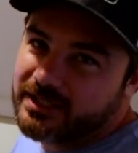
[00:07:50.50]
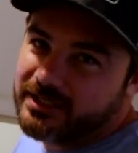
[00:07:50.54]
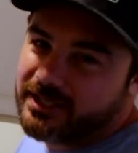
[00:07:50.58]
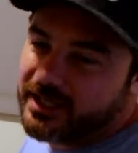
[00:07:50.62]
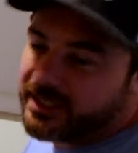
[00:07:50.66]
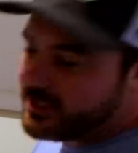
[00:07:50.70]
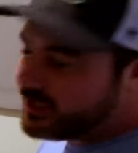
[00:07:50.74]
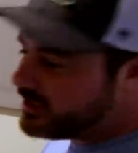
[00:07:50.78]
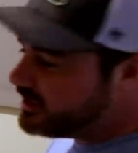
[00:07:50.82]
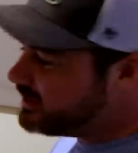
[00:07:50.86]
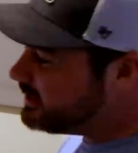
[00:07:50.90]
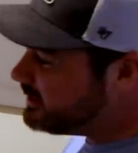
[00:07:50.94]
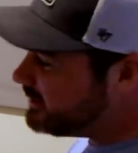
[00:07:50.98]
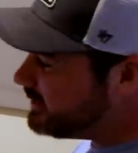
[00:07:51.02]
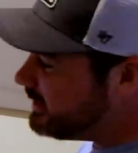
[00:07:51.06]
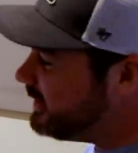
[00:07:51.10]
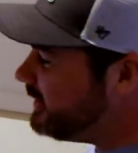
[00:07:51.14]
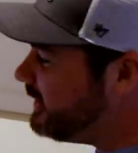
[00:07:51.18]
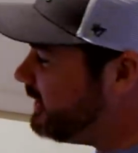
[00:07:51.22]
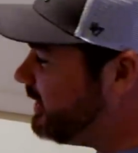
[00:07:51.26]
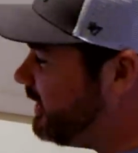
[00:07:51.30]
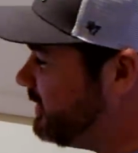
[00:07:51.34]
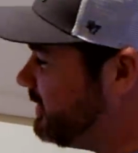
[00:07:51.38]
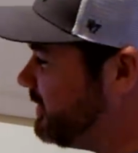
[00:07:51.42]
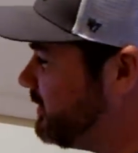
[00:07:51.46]
They can see
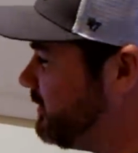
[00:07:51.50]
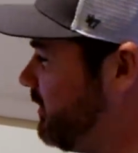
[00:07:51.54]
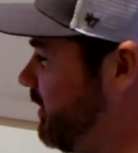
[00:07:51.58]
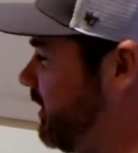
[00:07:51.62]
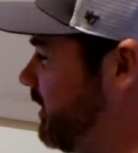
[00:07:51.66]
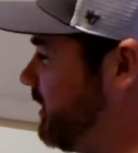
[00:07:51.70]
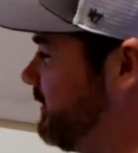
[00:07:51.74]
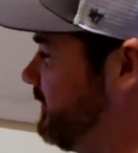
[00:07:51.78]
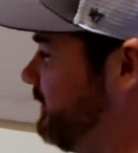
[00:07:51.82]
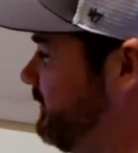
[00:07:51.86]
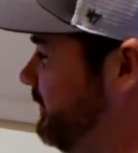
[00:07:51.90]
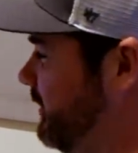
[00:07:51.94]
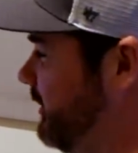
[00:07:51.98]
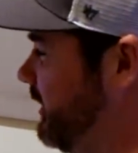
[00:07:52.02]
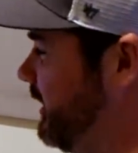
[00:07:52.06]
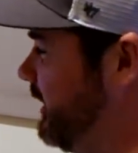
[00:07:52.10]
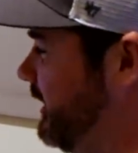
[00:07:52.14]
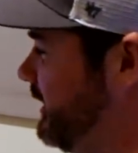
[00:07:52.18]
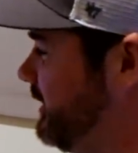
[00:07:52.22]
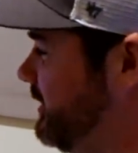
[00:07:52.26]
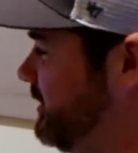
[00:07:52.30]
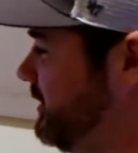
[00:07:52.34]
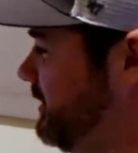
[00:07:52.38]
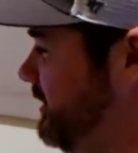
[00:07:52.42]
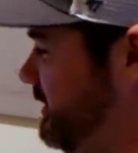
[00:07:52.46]
the underwater
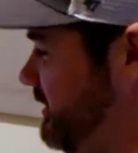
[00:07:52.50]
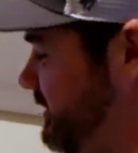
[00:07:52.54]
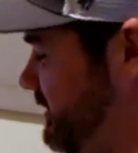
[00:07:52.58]
footage.